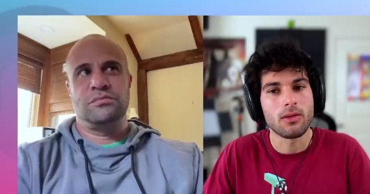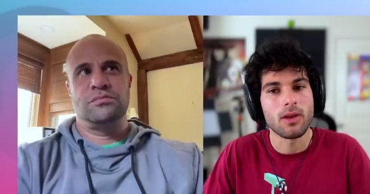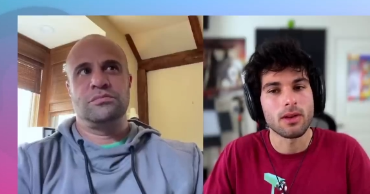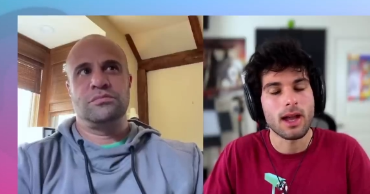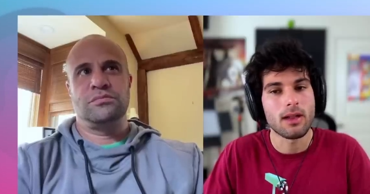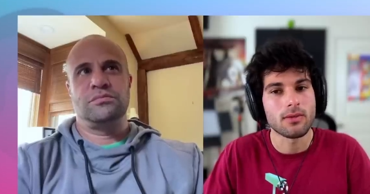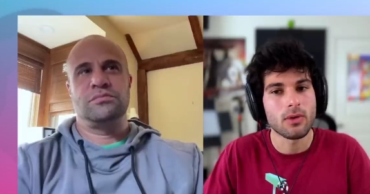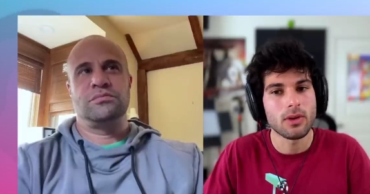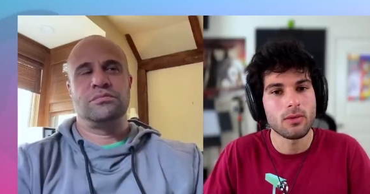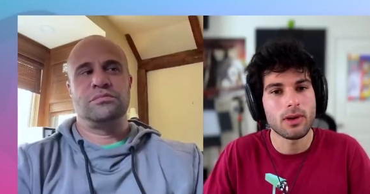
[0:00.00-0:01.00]
Speaker 1: have a
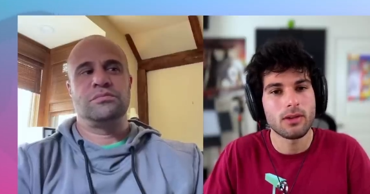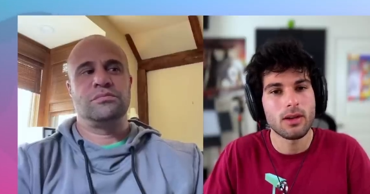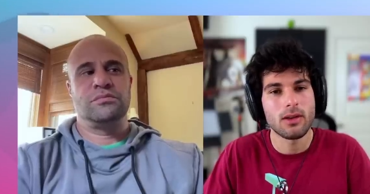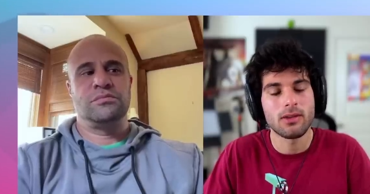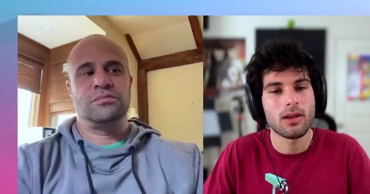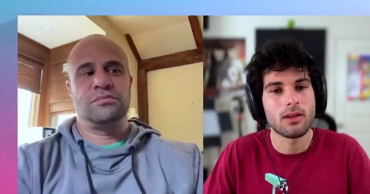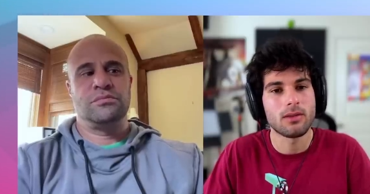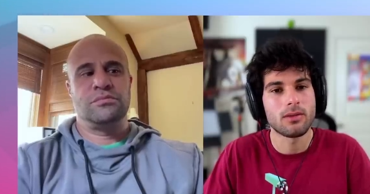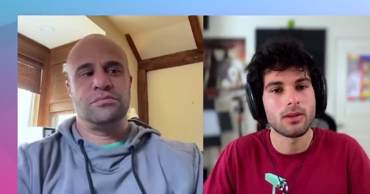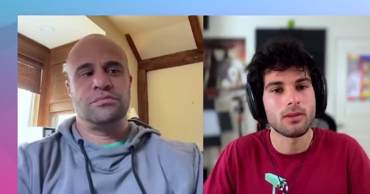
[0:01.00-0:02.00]
California resident instead
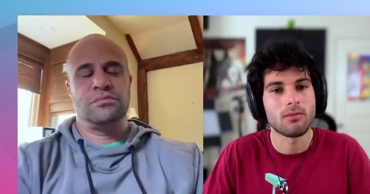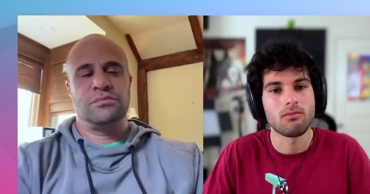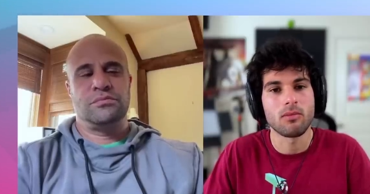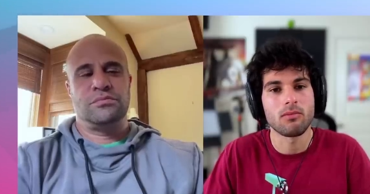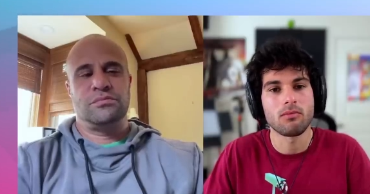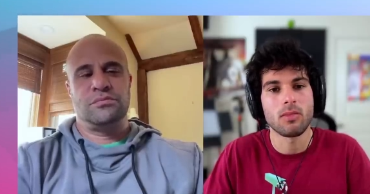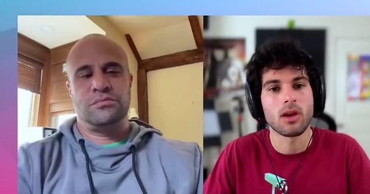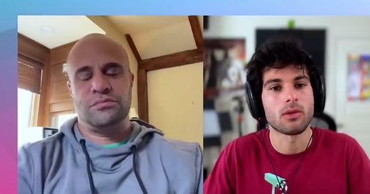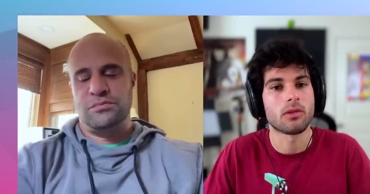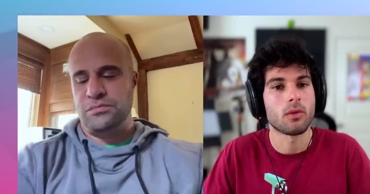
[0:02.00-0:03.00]
of an
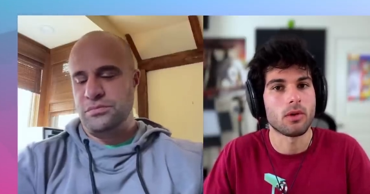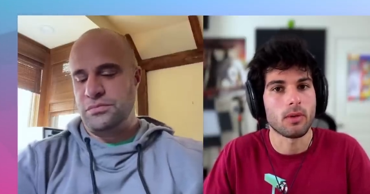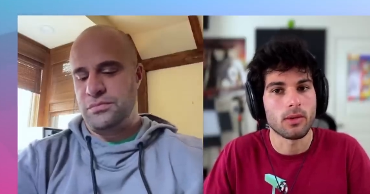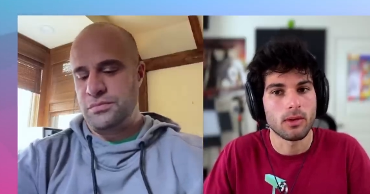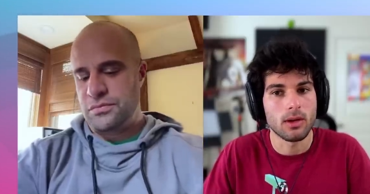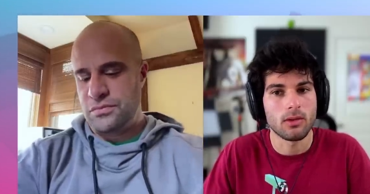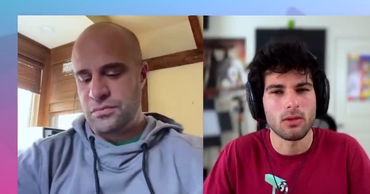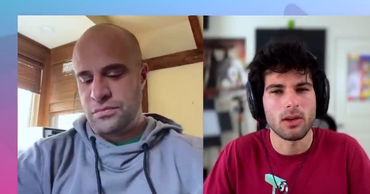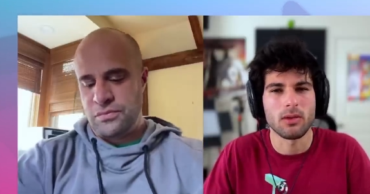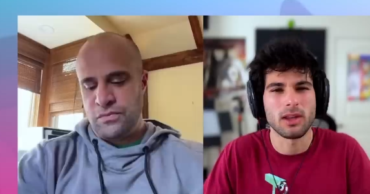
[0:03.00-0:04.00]
Arizona resident?
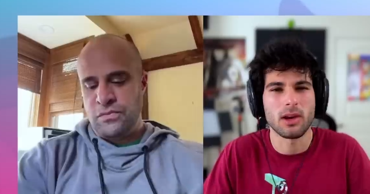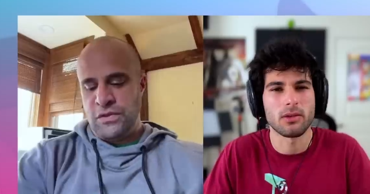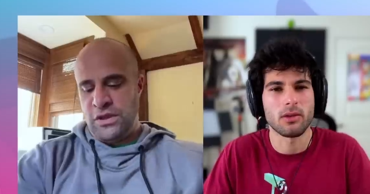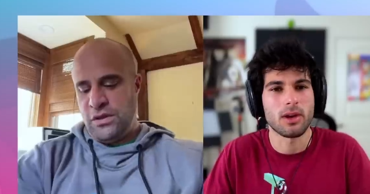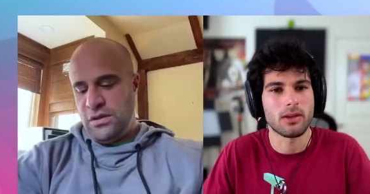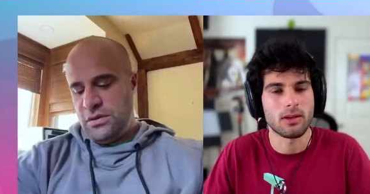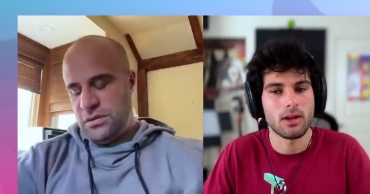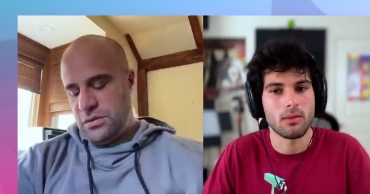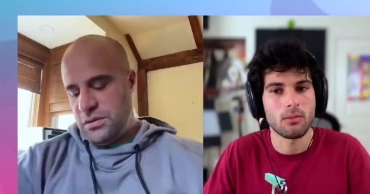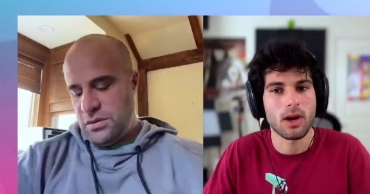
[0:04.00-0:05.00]
I don't think Arizona has any
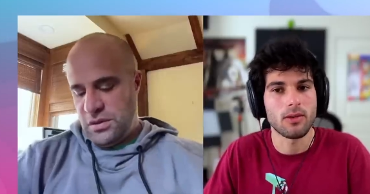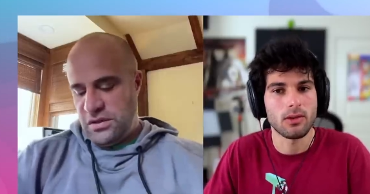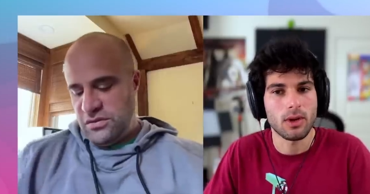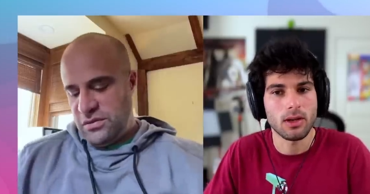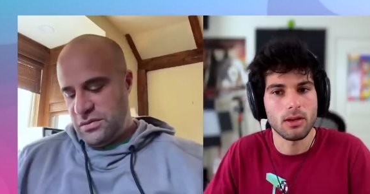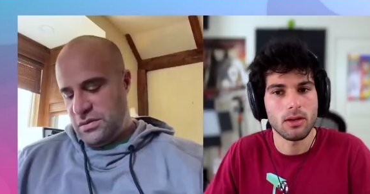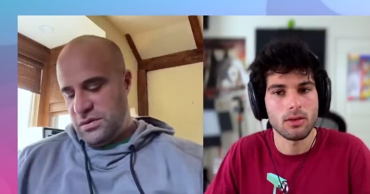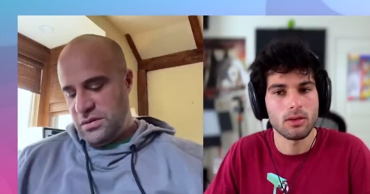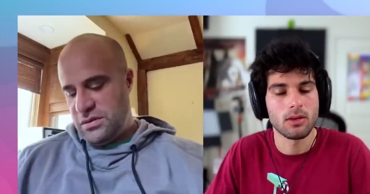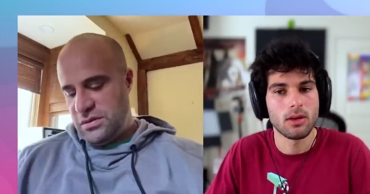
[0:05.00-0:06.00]
privacy
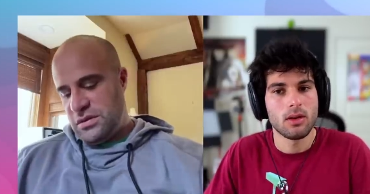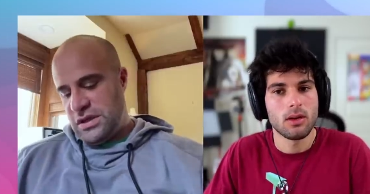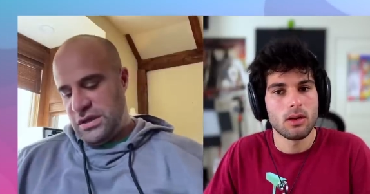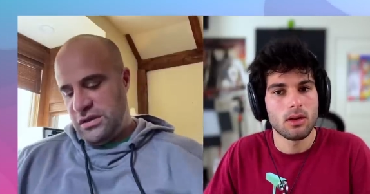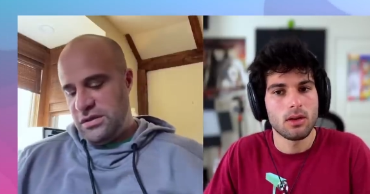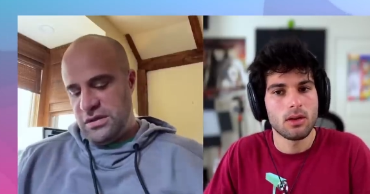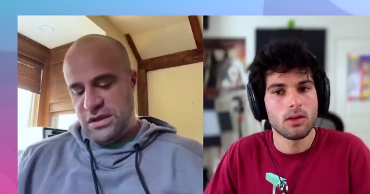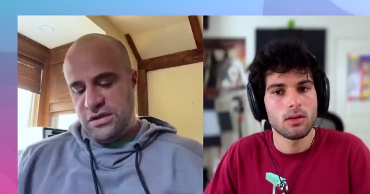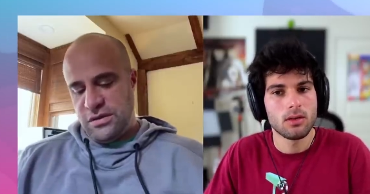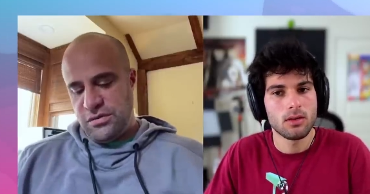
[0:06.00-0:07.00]
regulation.
Speaker 2: They
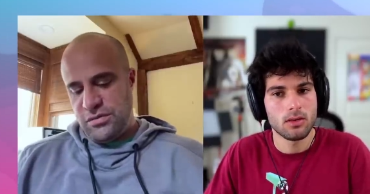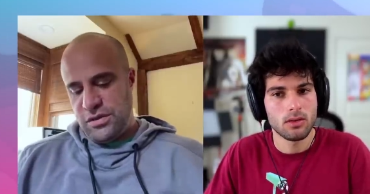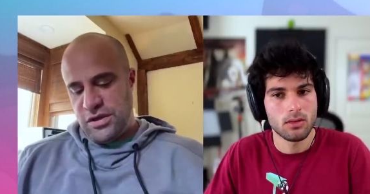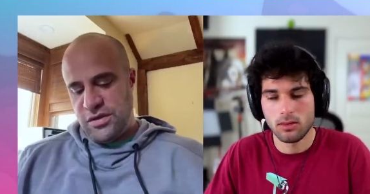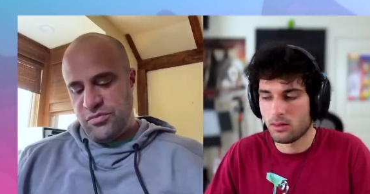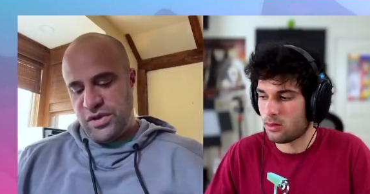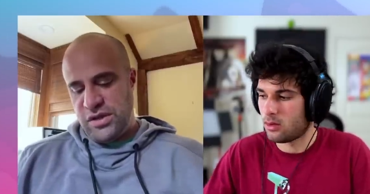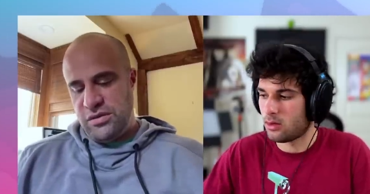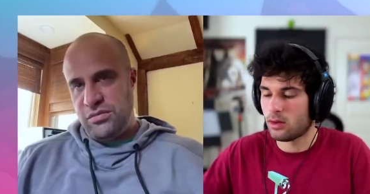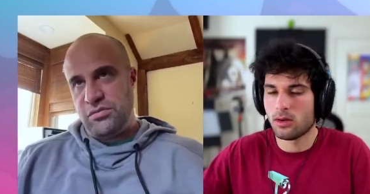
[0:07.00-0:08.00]
they don't, um,
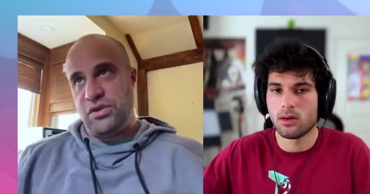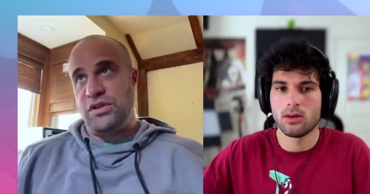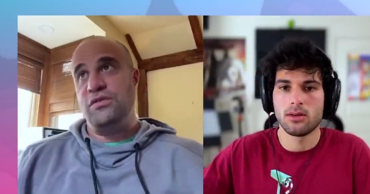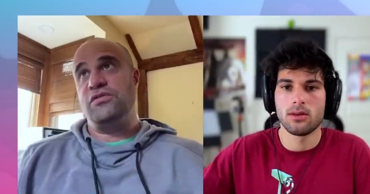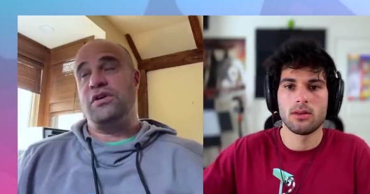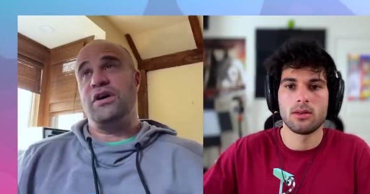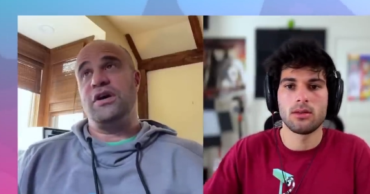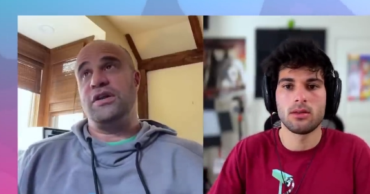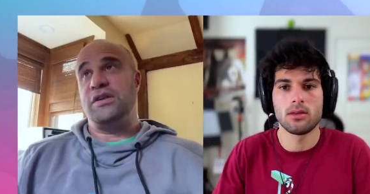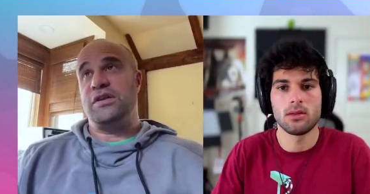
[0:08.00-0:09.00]
but but
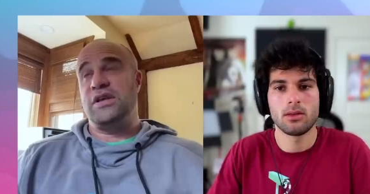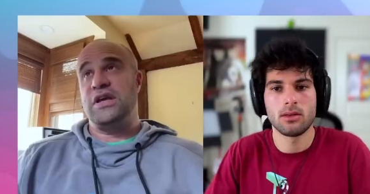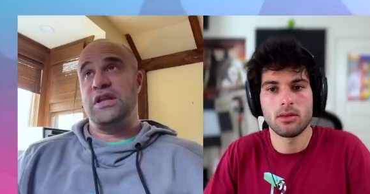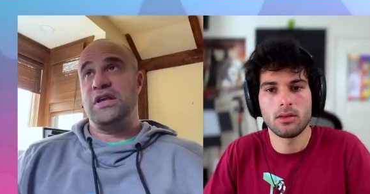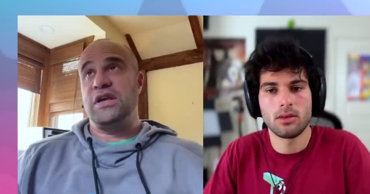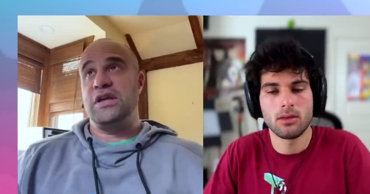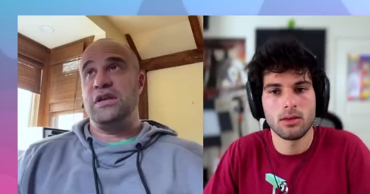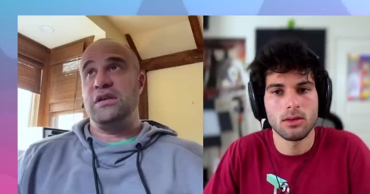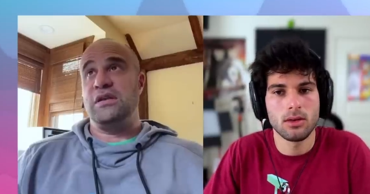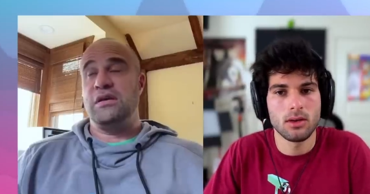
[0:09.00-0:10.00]
Utah and
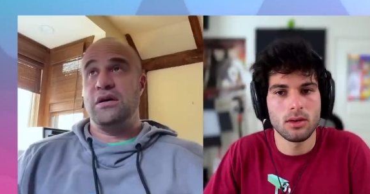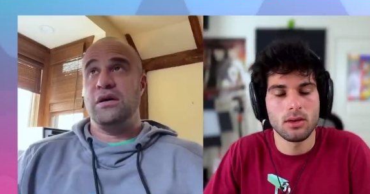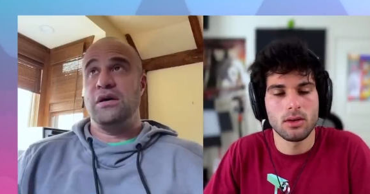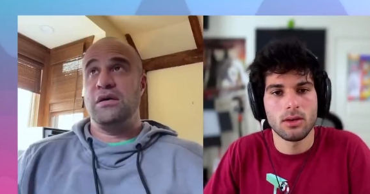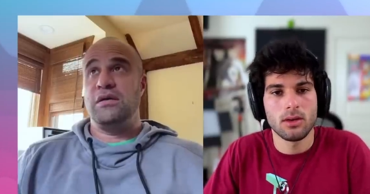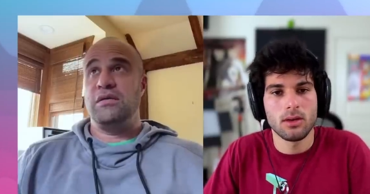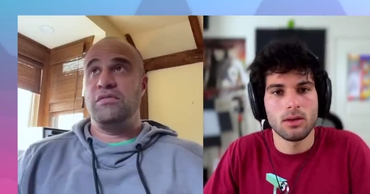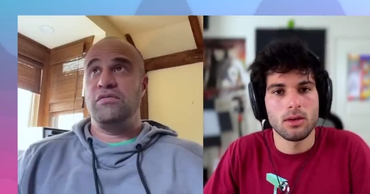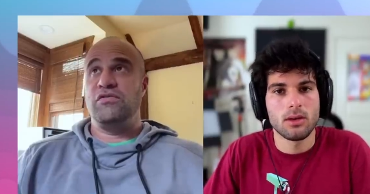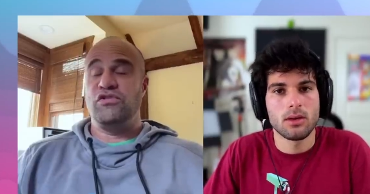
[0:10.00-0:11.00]
Connecticut and uh,
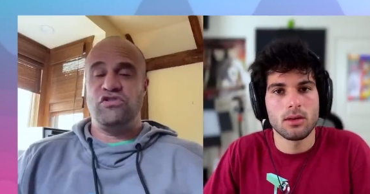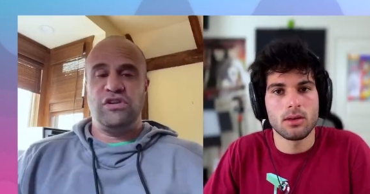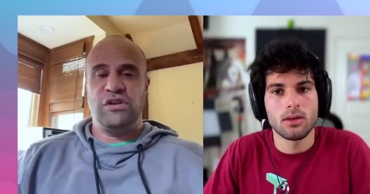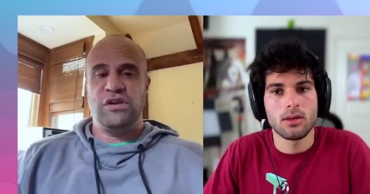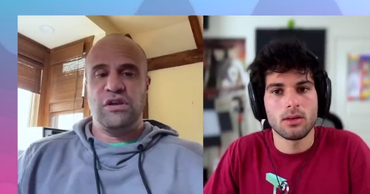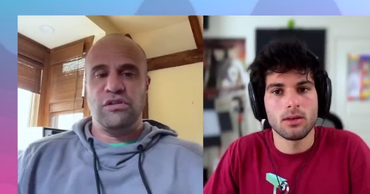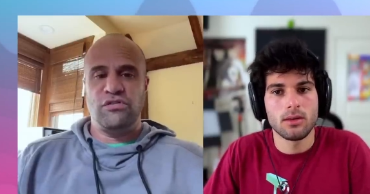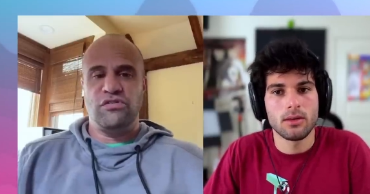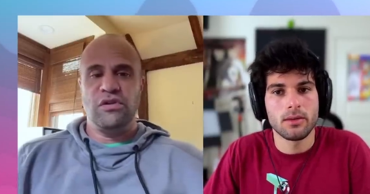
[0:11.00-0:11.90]
Virginia and others